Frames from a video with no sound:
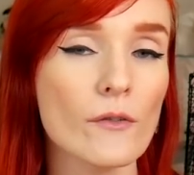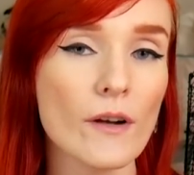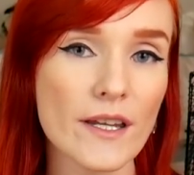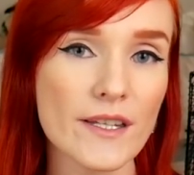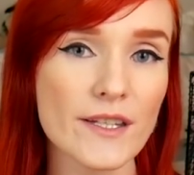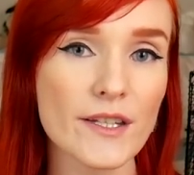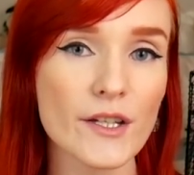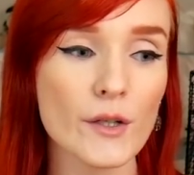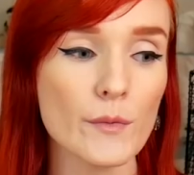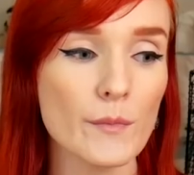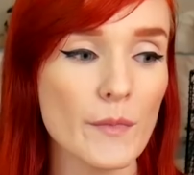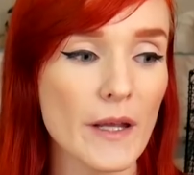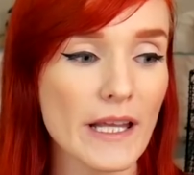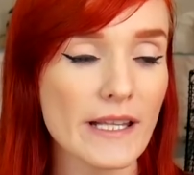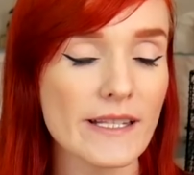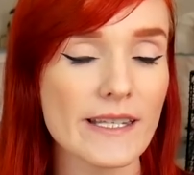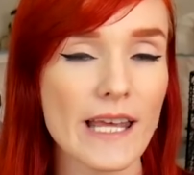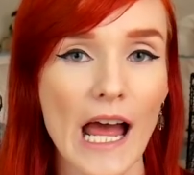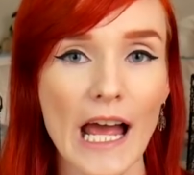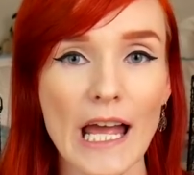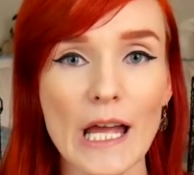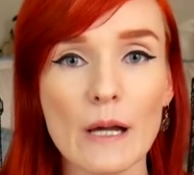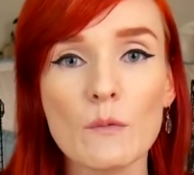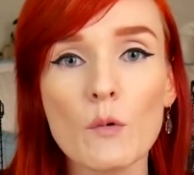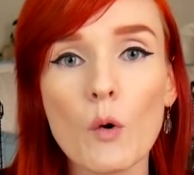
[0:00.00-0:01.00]
Rescue means
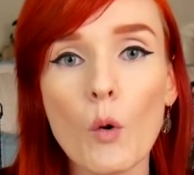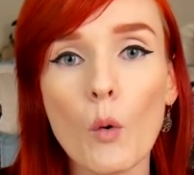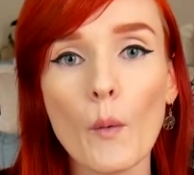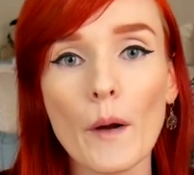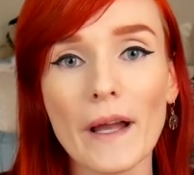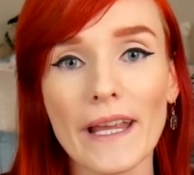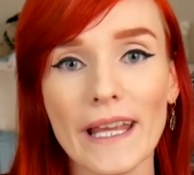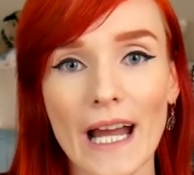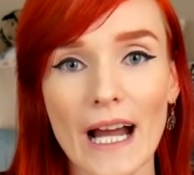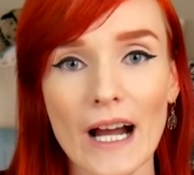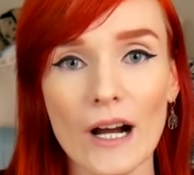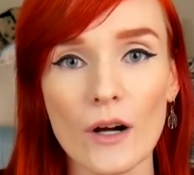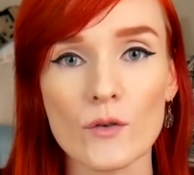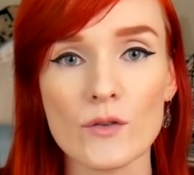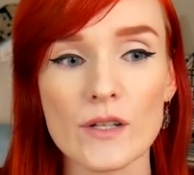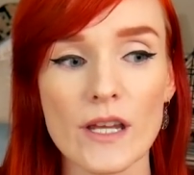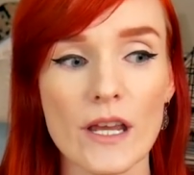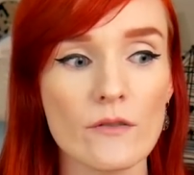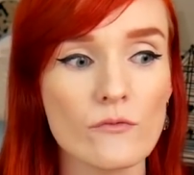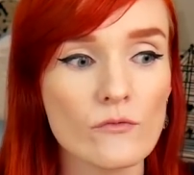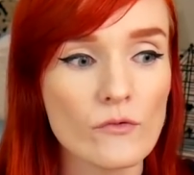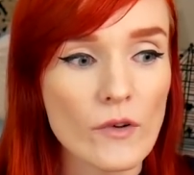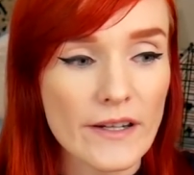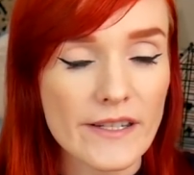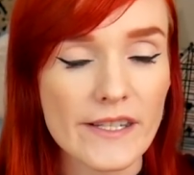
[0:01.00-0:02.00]
I am going out
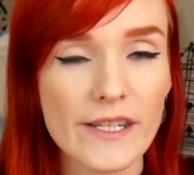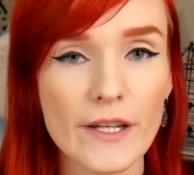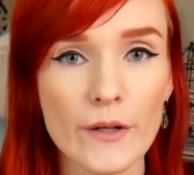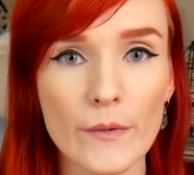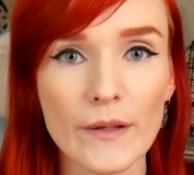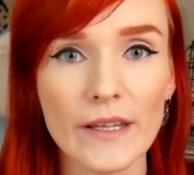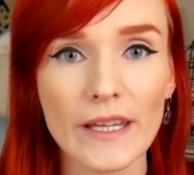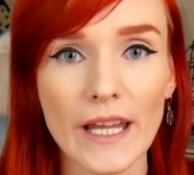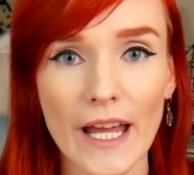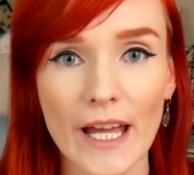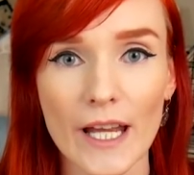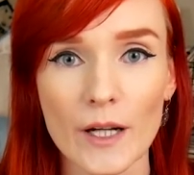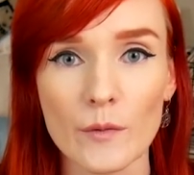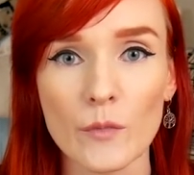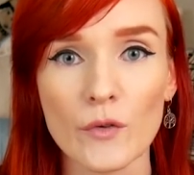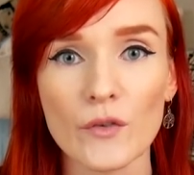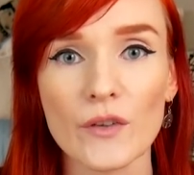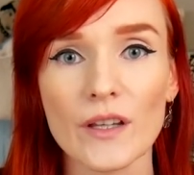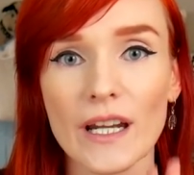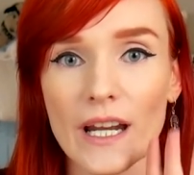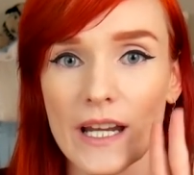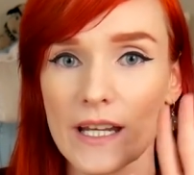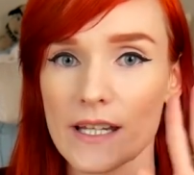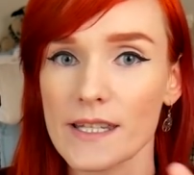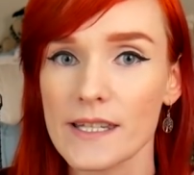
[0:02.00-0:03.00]
and rescuing the animal
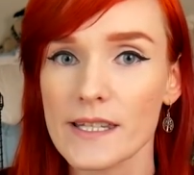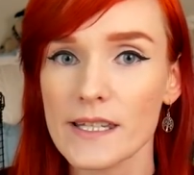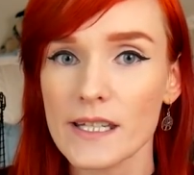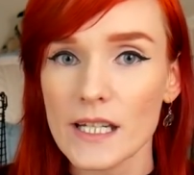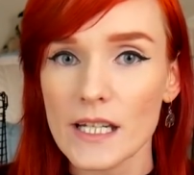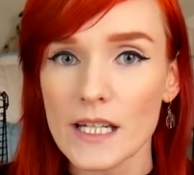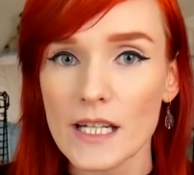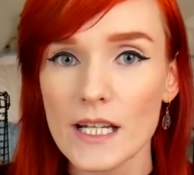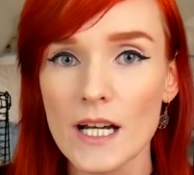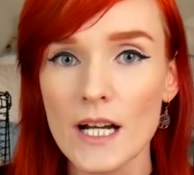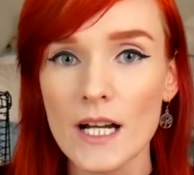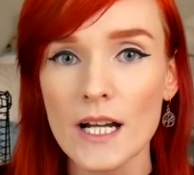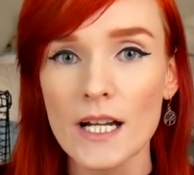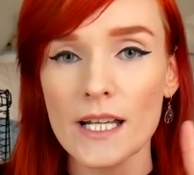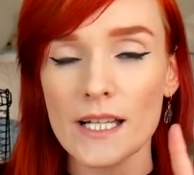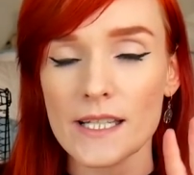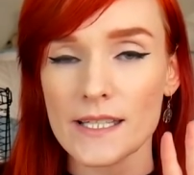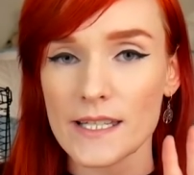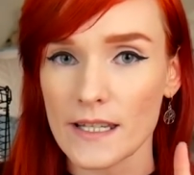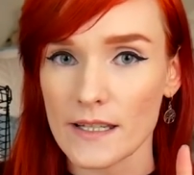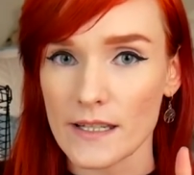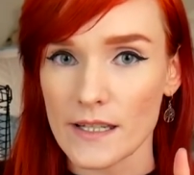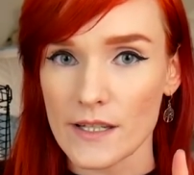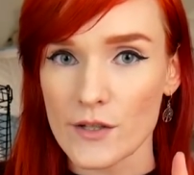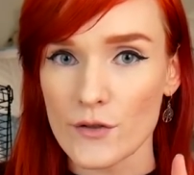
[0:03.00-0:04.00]
that I see is
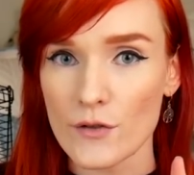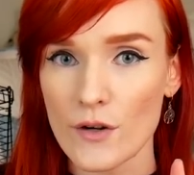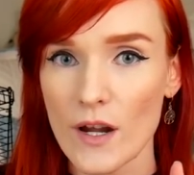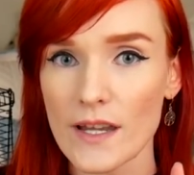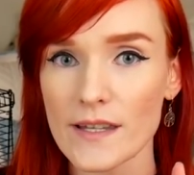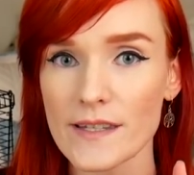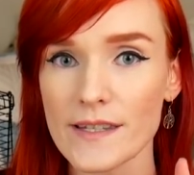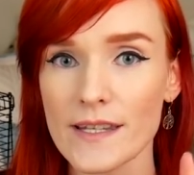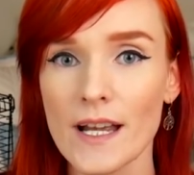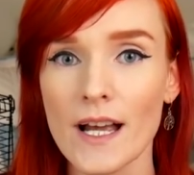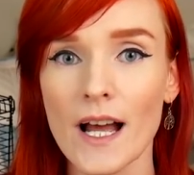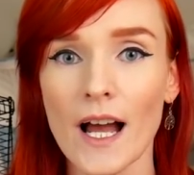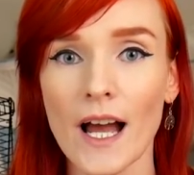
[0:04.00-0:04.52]
in distress.